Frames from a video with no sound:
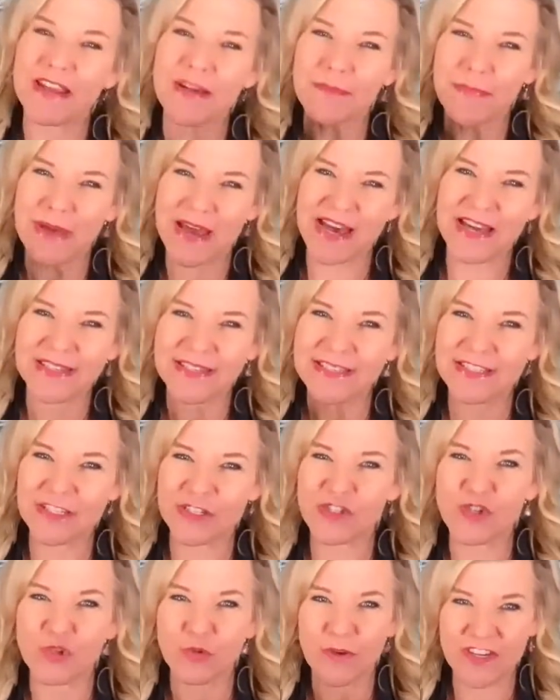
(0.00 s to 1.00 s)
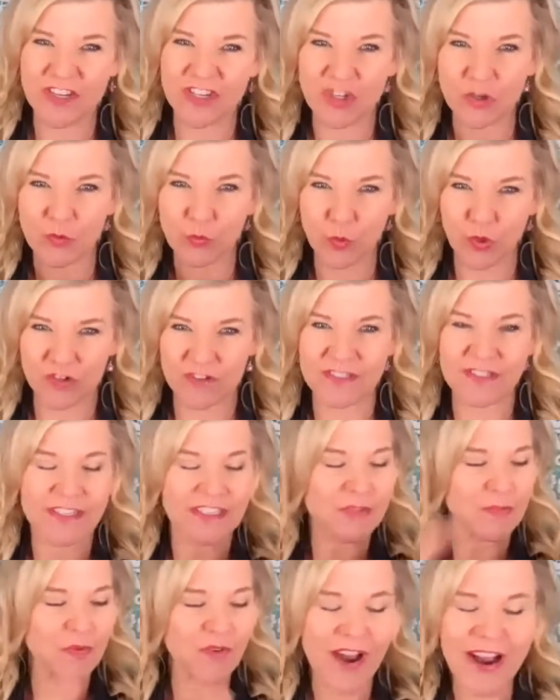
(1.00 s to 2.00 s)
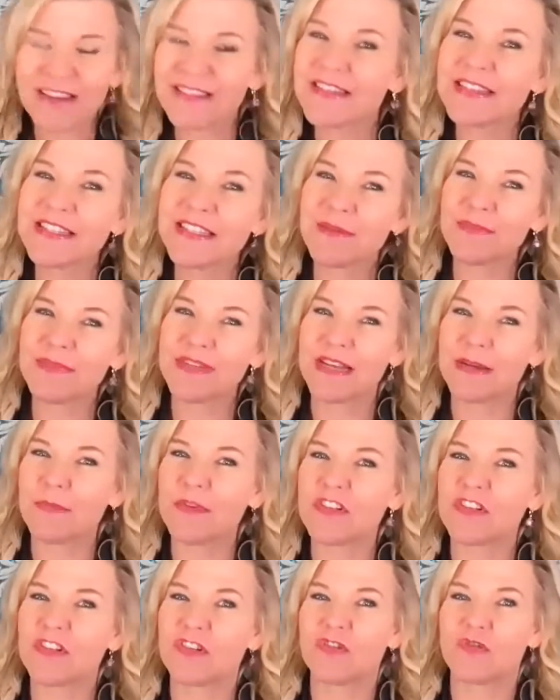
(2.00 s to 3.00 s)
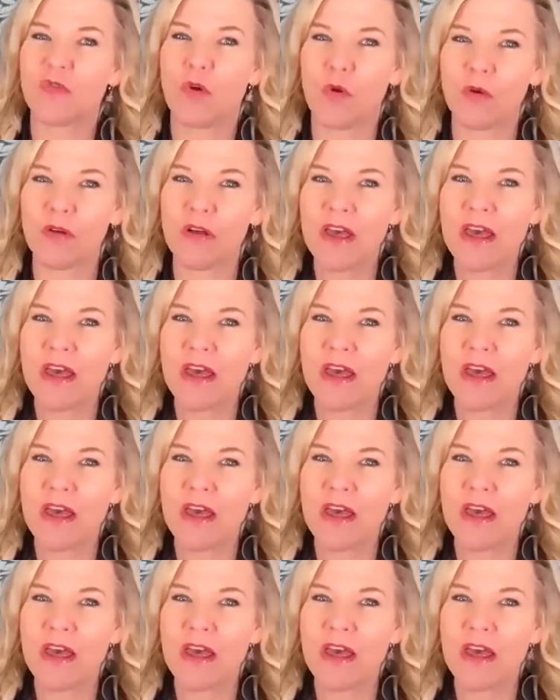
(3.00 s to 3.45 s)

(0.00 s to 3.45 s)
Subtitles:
a bad situation worse. Let's practice some damage control.